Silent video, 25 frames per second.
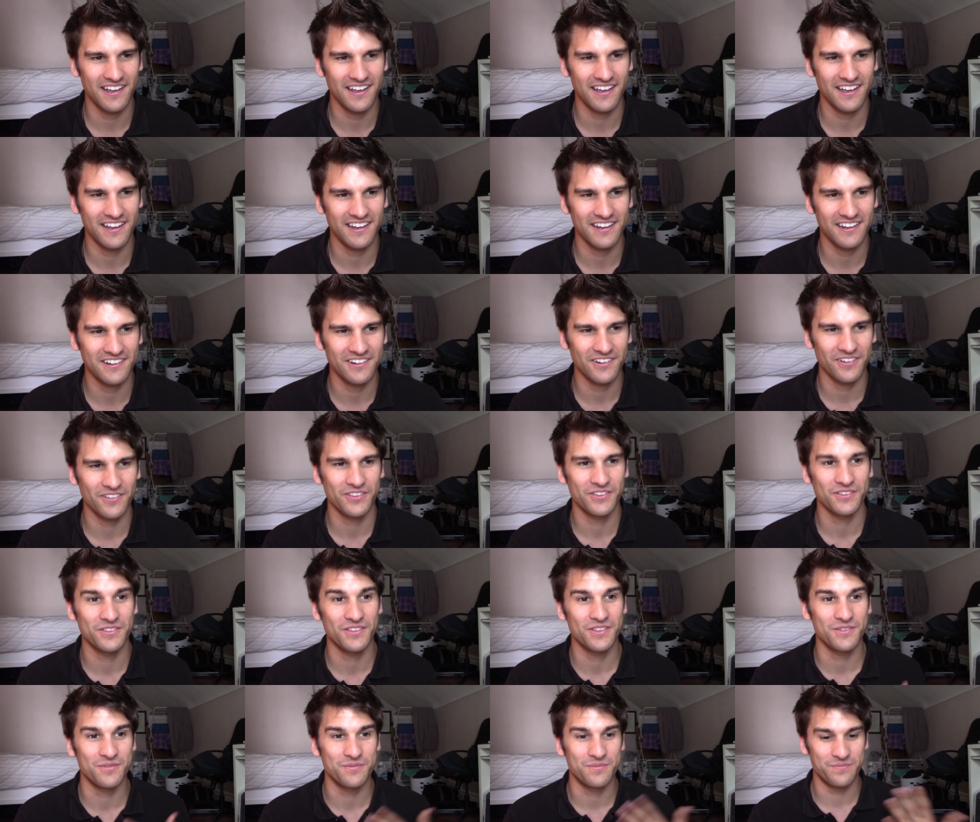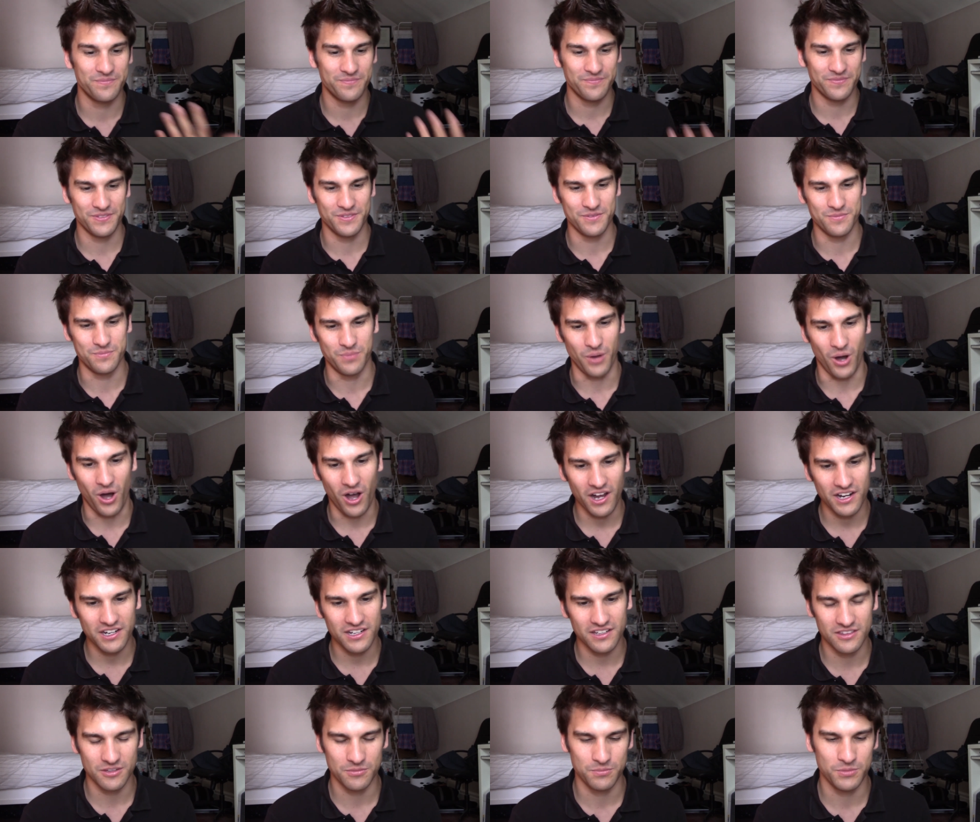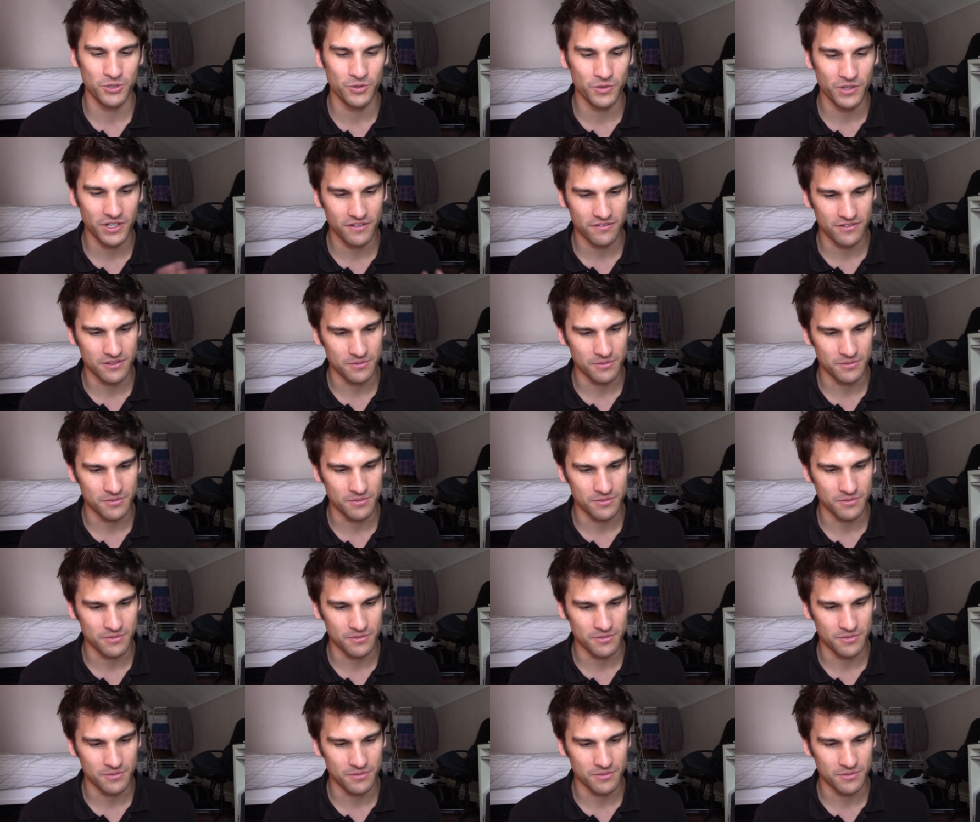you know, the body, the beauty of